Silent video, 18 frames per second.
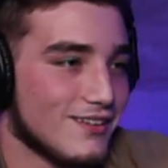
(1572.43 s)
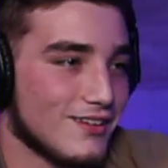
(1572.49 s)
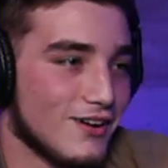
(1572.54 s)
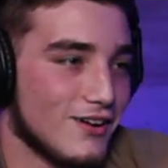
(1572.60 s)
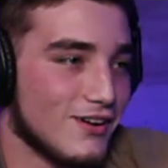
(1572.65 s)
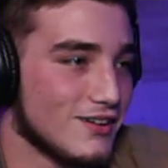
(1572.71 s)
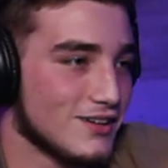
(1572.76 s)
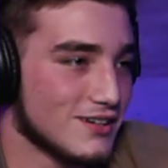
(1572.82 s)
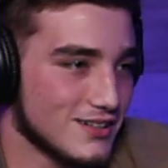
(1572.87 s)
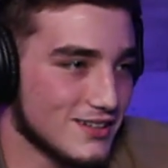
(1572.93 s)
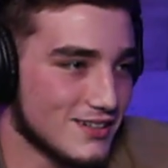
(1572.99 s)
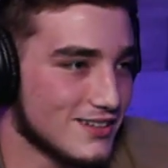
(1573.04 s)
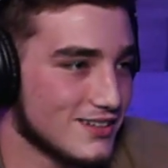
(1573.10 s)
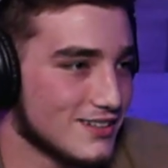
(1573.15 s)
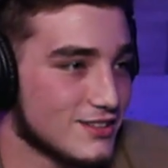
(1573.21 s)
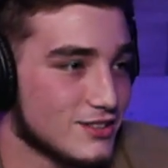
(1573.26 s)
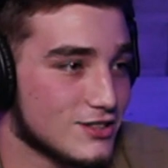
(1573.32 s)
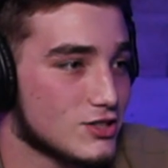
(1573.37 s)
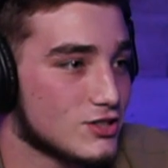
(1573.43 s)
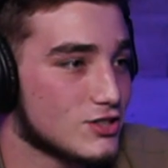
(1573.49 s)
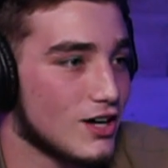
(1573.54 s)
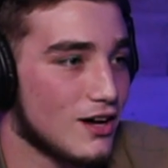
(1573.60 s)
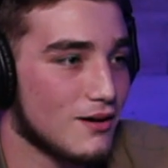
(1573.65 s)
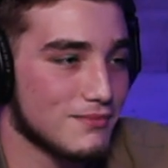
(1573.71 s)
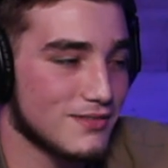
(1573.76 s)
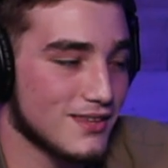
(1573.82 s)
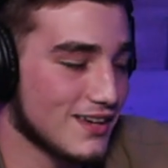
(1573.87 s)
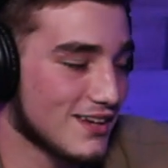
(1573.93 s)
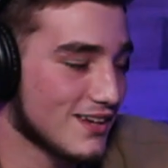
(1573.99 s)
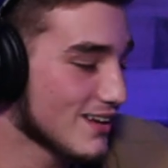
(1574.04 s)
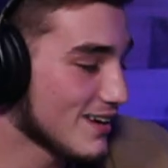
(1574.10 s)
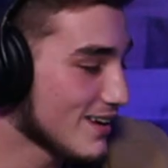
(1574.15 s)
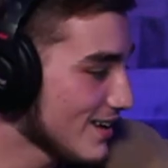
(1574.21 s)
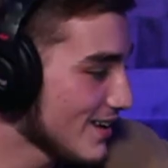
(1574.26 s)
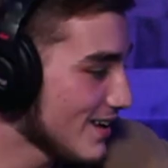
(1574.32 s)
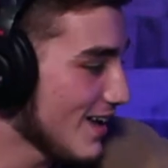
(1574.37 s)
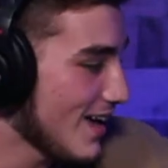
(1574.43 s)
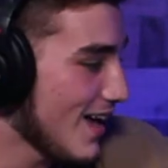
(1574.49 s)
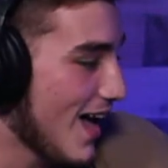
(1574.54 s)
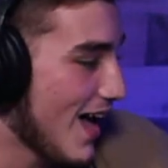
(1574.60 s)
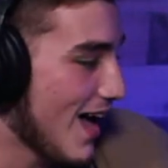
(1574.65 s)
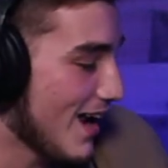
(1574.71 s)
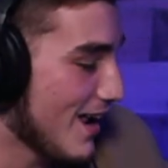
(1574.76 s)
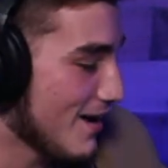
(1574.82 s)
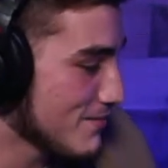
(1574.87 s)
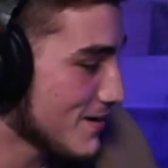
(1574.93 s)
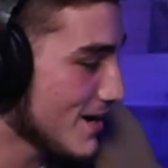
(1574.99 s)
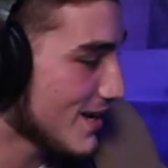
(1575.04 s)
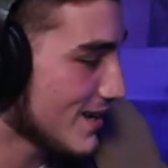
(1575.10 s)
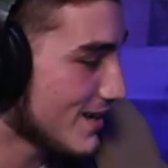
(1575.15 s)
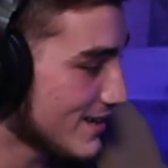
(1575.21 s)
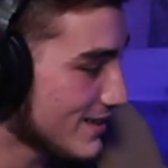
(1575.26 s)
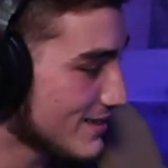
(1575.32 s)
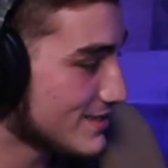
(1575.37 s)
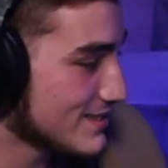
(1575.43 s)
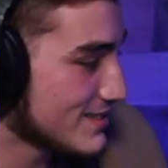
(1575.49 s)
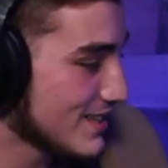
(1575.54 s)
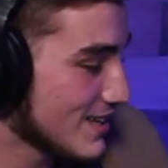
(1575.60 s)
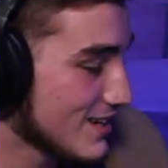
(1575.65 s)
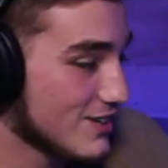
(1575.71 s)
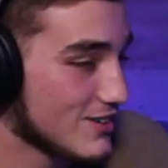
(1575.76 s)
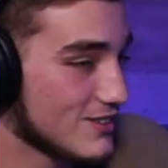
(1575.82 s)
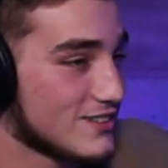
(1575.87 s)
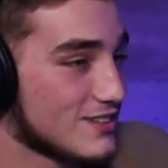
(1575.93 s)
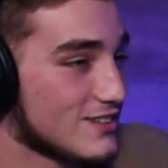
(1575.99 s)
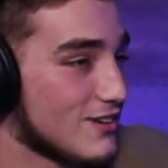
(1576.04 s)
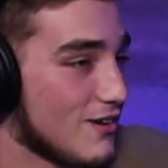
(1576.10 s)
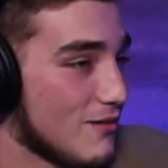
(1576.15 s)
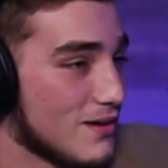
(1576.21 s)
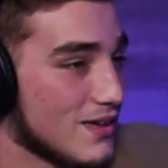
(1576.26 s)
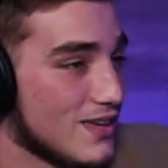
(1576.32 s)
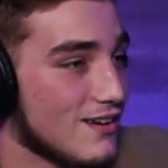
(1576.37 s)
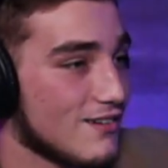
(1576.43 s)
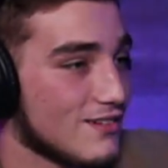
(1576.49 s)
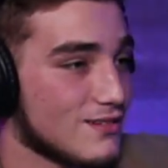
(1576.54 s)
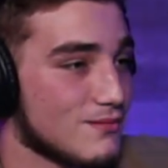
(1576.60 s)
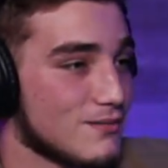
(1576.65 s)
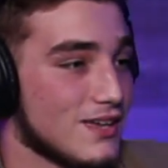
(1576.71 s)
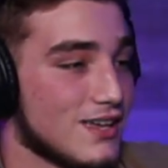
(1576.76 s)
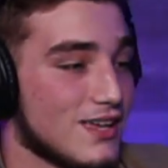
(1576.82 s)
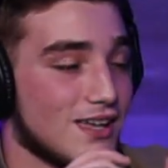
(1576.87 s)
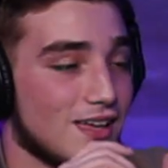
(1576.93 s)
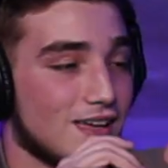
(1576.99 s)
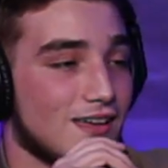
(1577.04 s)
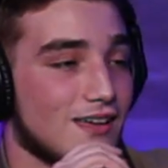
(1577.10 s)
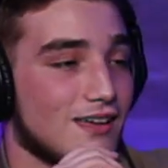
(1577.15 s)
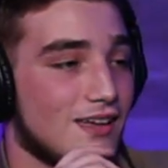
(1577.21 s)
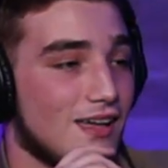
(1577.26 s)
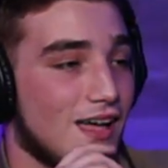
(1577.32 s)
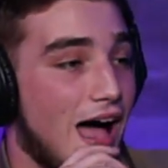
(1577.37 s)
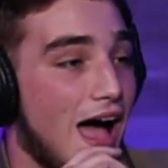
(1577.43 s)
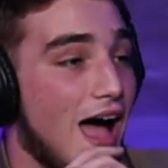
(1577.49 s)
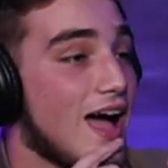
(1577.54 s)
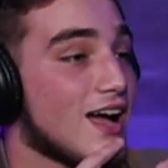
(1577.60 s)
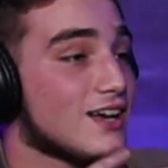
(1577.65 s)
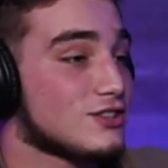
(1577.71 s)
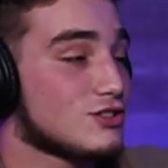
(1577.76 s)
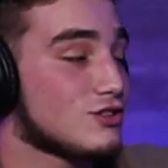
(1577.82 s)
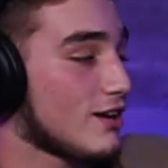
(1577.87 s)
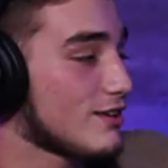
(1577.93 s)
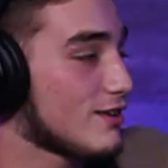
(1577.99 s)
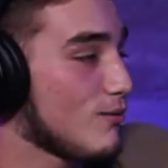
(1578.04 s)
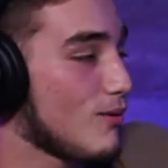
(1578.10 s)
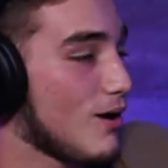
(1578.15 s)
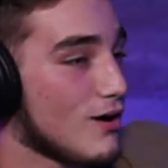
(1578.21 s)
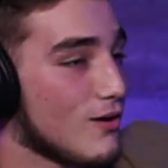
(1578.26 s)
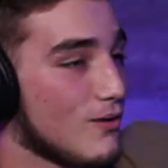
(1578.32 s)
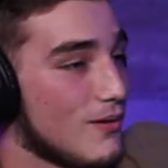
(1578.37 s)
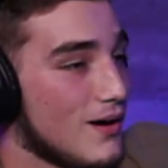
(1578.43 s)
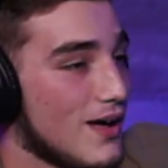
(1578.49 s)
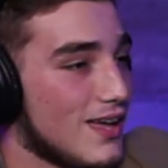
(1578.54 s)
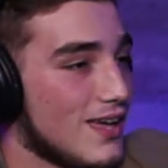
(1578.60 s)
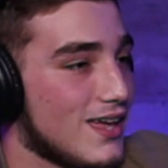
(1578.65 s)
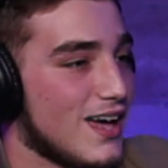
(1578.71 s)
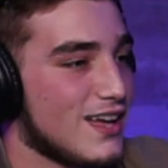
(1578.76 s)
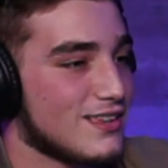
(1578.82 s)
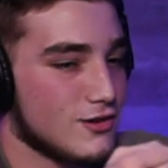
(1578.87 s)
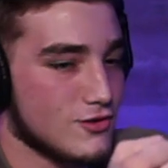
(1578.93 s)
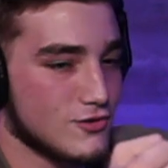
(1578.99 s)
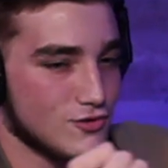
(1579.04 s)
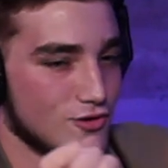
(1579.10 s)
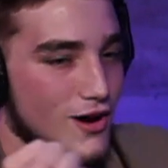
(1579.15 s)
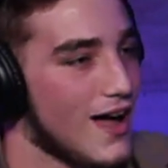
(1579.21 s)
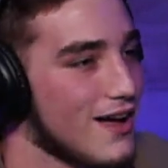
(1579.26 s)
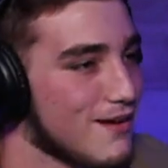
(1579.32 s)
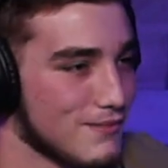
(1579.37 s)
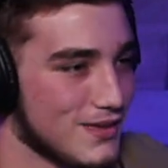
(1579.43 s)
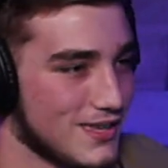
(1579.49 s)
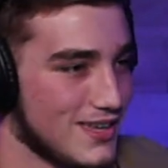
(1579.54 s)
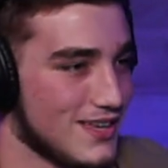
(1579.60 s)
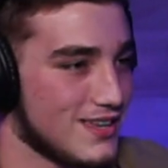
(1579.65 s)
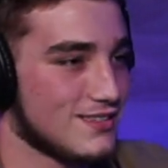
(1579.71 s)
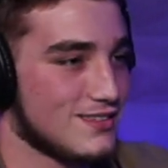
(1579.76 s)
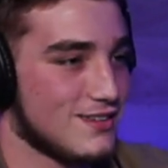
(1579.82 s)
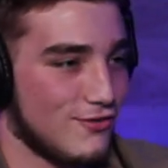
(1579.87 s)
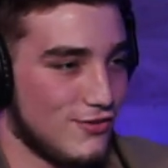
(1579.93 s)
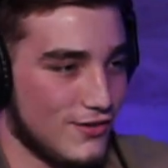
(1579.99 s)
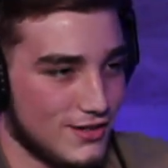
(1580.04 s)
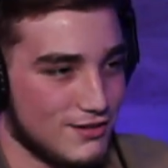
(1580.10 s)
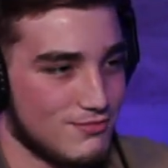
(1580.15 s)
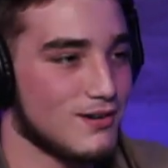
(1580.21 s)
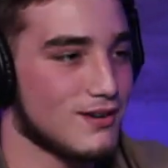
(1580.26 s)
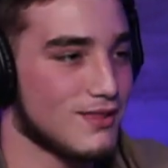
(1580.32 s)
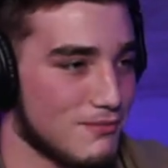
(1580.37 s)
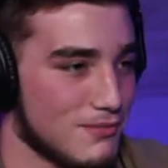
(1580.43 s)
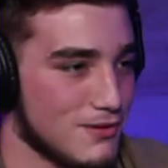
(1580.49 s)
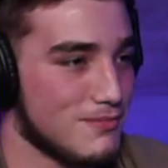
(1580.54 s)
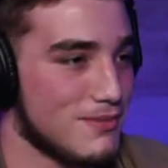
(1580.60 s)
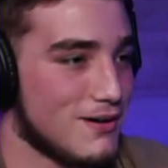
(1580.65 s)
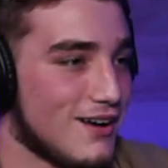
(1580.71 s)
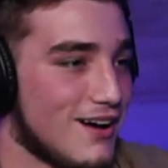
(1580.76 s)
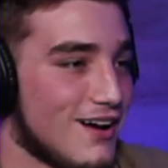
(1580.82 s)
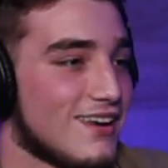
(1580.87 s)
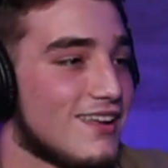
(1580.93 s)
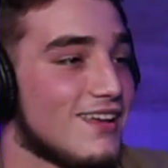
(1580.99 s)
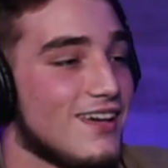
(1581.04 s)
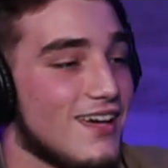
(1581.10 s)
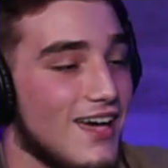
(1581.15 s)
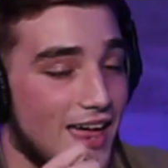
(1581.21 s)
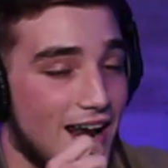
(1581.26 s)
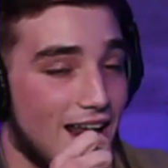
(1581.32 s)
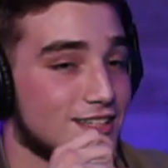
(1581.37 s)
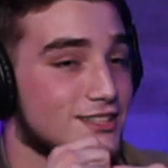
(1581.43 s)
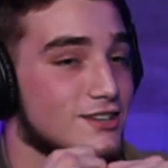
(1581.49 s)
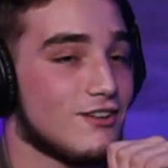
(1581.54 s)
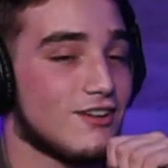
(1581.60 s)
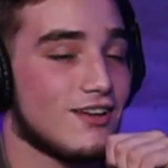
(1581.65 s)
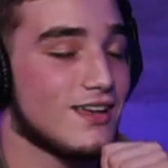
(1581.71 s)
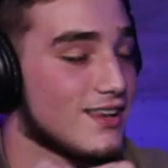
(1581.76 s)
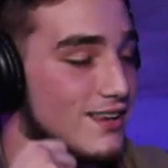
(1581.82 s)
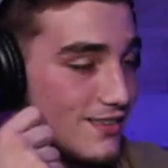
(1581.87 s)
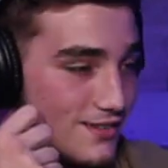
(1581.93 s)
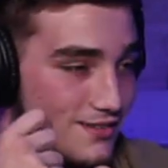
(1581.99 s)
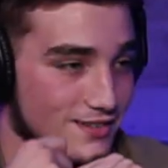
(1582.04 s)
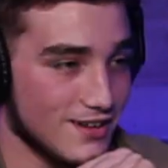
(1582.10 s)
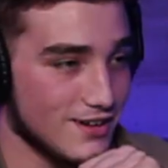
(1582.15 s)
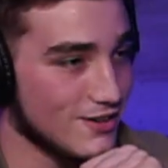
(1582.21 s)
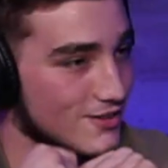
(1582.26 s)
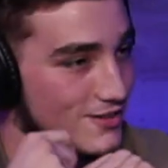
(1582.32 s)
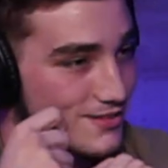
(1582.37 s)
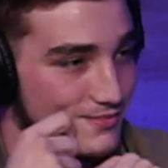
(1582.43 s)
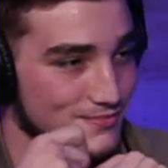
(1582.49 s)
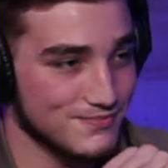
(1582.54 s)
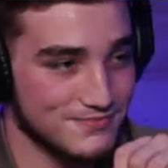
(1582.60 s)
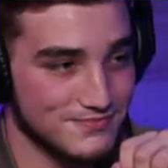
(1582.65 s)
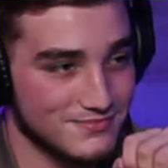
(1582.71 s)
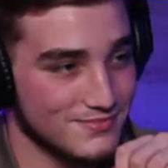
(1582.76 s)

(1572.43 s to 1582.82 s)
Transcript: You know, who cares? Something. yeah, something. And I'm like, Snickers. So I'm like, give it to me. He I actually tried to walk away. He had to drag me in to finish putting the blue belt on, and I started eating the Snickers.